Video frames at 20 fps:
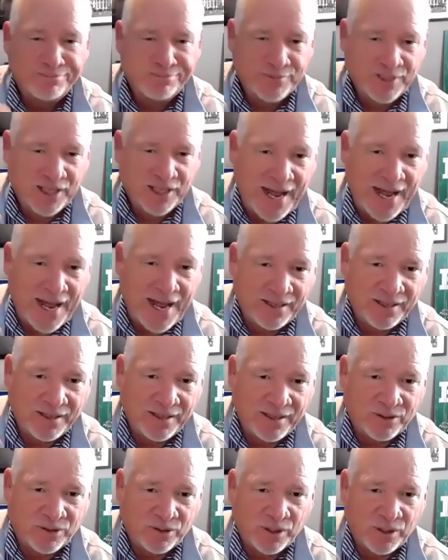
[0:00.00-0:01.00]
the guy in
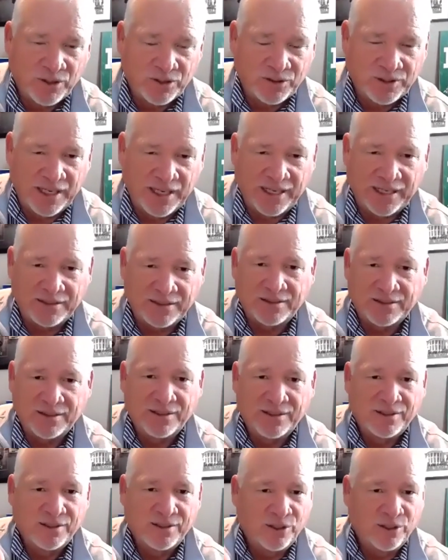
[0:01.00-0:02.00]
the crow's nest
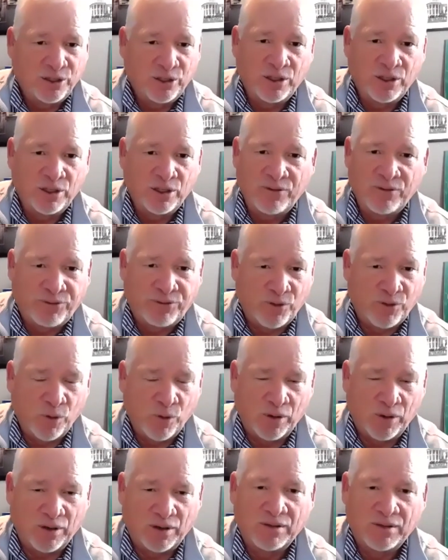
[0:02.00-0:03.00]
looking
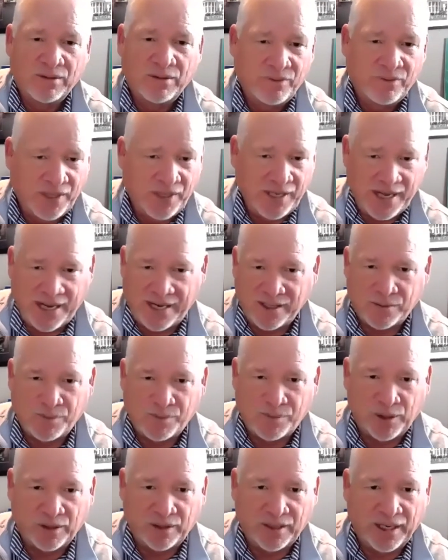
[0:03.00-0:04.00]
for the
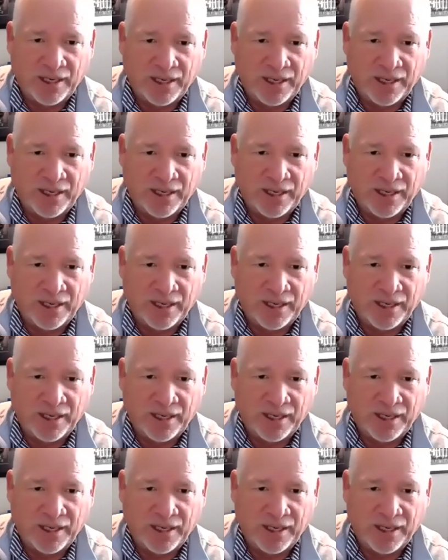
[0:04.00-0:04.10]
iceberg.